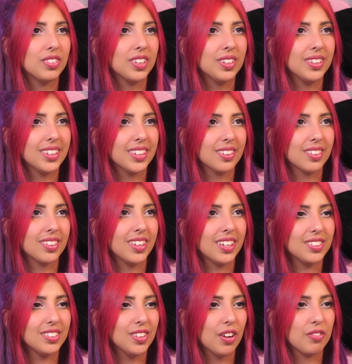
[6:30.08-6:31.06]
Well,
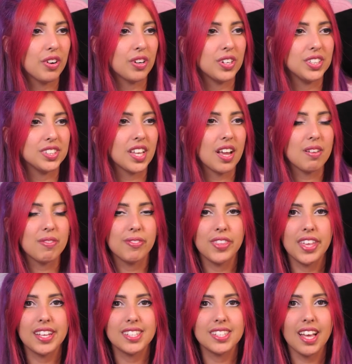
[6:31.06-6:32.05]
that's not a very safe
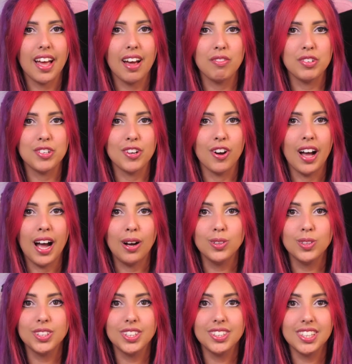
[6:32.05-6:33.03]
thing to have in your
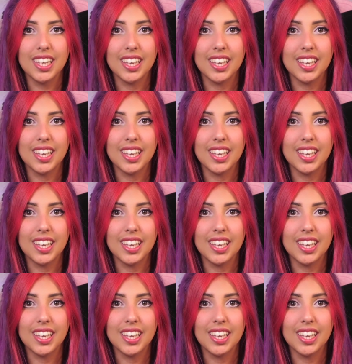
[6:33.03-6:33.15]
house, is